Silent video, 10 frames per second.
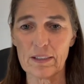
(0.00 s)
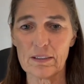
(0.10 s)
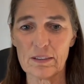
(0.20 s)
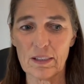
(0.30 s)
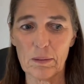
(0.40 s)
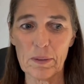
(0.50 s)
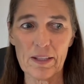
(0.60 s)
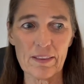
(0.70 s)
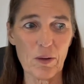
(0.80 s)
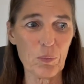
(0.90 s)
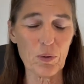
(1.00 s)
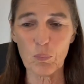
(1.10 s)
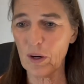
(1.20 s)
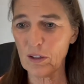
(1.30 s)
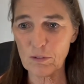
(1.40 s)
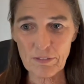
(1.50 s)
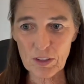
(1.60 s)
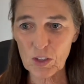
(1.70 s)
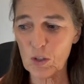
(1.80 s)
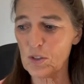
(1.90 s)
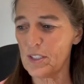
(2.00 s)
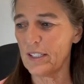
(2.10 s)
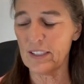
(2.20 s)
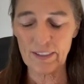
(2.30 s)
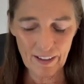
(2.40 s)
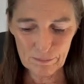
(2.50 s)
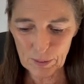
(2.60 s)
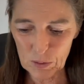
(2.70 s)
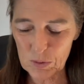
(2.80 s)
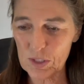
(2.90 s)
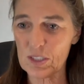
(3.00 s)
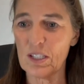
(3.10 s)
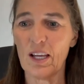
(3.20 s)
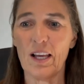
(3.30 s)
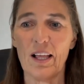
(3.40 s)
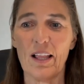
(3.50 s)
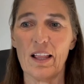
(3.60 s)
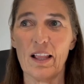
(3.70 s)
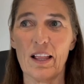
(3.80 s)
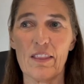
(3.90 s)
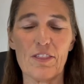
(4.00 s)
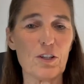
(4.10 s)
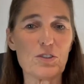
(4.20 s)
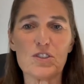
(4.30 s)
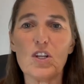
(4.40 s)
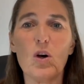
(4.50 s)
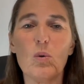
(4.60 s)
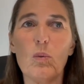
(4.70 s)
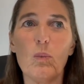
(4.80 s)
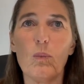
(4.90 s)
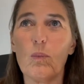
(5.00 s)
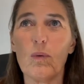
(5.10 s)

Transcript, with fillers: I mean, they weren't wearing river clothes. They didn't have boats. There's no,